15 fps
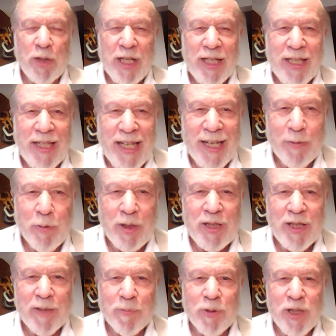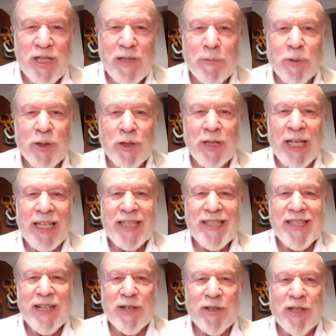And I went to the principal. I had
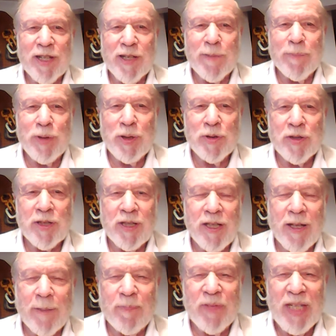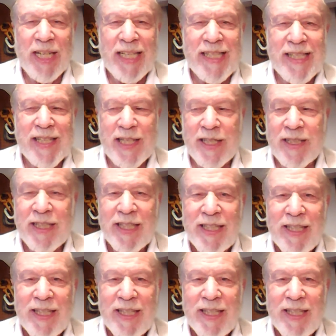started a computer club, and I said,